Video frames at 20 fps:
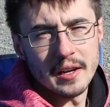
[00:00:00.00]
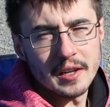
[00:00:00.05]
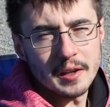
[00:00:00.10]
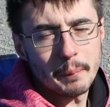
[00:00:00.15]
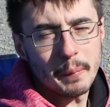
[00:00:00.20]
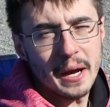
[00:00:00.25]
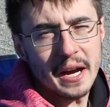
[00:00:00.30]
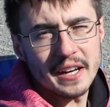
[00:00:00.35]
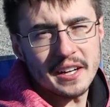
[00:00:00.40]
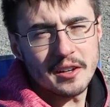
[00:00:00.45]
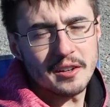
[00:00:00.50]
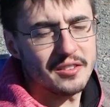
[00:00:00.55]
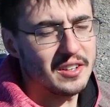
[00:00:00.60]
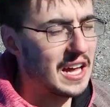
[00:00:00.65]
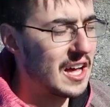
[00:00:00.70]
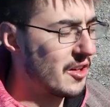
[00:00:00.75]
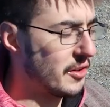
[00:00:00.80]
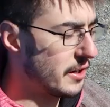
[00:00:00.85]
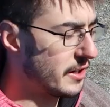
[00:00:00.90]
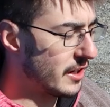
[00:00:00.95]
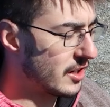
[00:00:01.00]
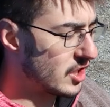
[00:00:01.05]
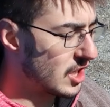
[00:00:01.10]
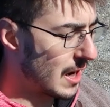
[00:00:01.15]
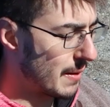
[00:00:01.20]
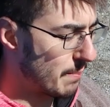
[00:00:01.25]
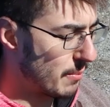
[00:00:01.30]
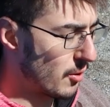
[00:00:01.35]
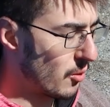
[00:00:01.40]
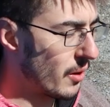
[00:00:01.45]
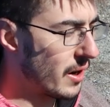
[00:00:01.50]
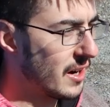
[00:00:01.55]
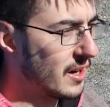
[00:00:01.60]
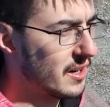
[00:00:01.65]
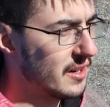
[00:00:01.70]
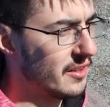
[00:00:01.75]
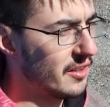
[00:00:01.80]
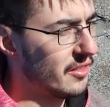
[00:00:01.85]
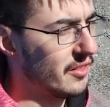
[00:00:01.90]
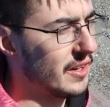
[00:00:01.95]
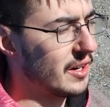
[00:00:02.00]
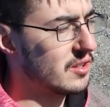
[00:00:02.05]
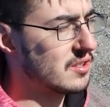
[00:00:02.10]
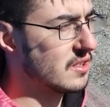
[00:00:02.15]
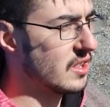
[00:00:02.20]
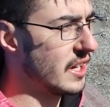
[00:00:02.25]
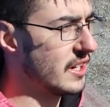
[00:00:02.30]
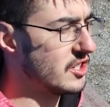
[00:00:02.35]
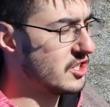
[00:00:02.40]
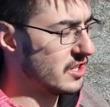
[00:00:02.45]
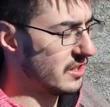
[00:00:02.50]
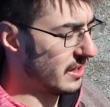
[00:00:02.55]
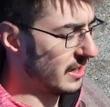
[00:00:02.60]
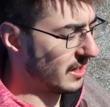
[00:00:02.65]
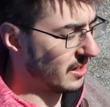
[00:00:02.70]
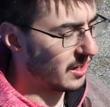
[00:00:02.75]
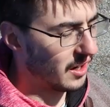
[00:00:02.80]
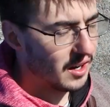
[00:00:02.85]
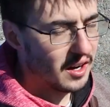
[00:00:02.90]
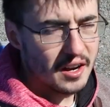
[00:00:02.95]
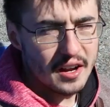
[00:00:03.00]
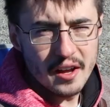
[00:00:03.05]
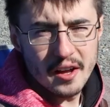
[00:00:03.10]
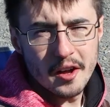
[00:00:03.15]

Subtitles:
You pack your salad in your Tupperware, there's lunch and dinner.